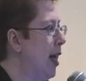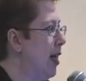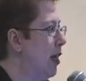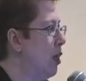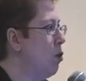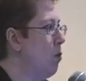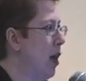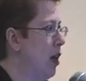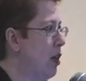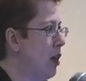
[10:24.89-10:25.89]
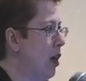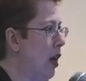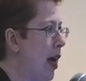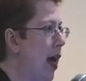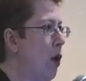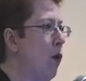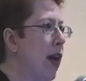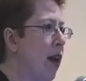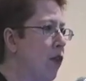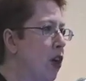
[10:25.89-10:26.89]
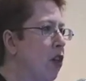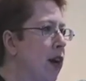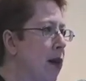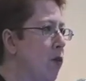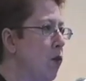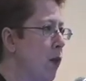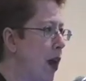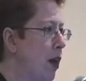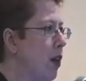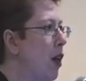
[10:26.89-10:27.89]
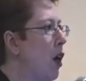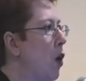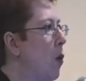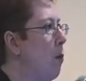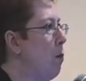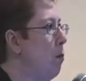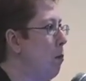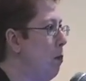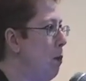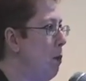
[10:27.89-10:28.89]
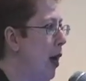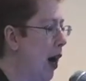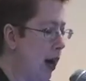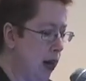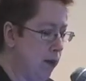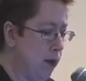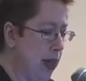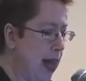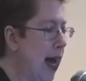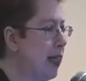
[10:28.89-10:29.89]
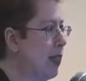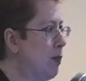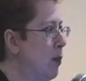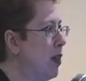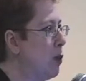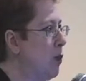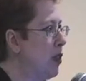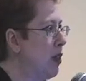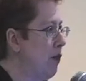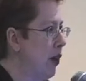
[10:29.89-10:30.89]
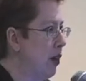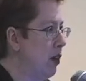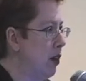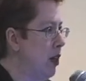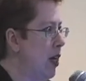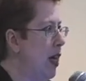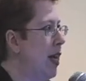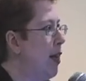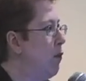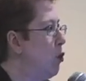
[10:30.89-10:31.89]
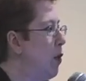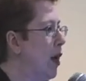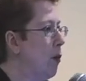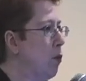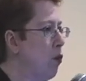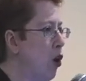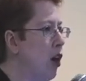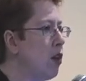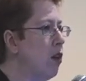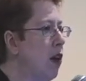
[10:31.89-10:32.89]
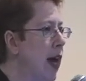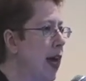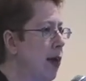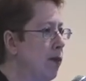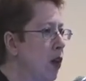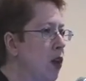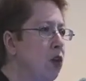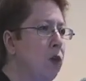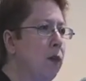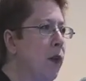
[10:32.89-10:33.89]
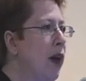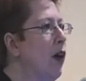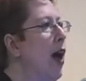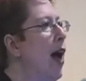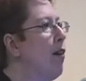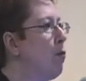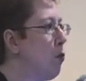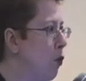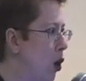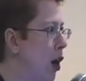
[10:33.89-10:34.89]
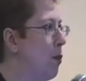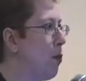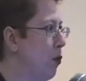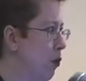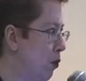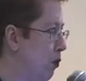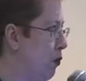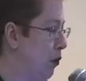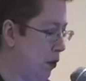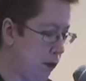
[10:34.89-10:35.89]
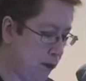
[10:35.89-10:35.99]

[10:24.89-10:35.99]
anything you make, and whatever claim you make, it has to be specific. If you make a broad claim, you had better have broad proof.